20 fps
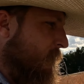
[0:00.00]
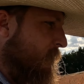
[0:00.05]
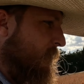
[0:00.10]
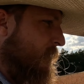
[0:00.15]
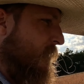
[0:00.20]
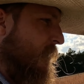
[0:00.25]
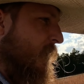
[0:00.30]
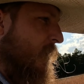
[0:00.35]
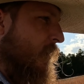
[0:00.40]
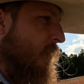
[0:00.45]

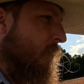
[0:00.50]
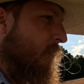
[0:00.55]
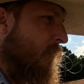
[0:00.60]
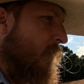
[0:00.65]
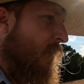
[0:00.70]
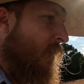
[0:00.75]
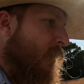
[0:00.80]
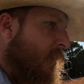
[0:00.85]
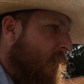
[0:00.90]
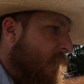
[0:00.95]
stem,
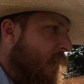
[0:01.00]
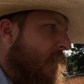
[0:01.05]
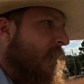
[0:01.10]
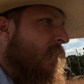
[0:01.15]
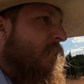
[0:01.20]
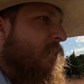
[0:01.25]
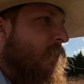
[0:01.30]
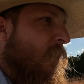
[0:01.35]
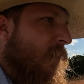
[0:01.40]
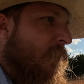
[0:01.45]

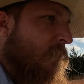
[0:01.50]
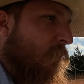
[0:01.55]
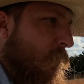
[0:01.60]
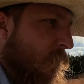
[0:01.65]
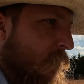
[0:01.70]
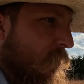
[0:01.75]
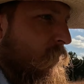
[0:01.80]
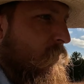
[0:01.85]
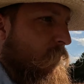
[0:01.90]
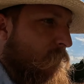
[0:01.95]
and you're left with
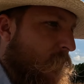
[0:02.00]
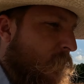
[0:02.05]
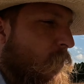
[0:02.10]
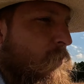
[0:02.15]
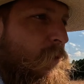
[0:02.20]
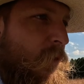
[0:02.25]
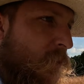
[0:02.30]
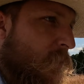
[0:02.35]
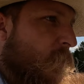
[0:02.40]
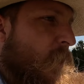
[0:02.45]
just, or
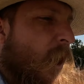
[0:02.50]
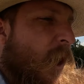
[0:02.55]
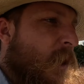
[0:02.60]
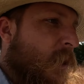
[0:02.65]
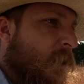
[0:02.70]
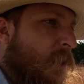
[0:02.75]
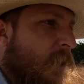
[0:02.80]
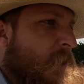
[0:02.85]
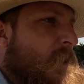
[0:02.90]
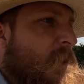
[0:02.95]
the
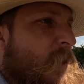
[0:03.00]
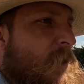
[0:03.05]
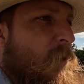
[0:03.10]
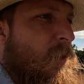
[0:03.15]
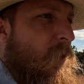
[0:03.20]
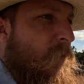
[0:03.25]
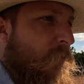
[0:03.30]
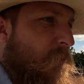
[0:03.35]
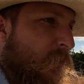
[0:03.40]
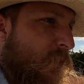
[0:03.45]
stalk, and then you're
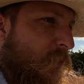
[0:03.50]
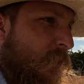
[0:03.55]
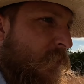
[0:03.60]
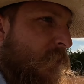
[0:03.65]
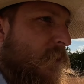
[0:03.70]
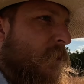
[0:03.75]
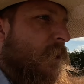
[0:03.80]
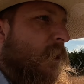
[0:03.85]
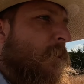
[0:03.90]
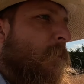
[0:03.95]
left with just the
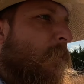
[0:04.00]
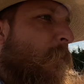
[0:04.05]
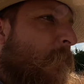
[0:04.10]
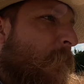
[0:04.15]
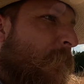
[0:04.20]
stem.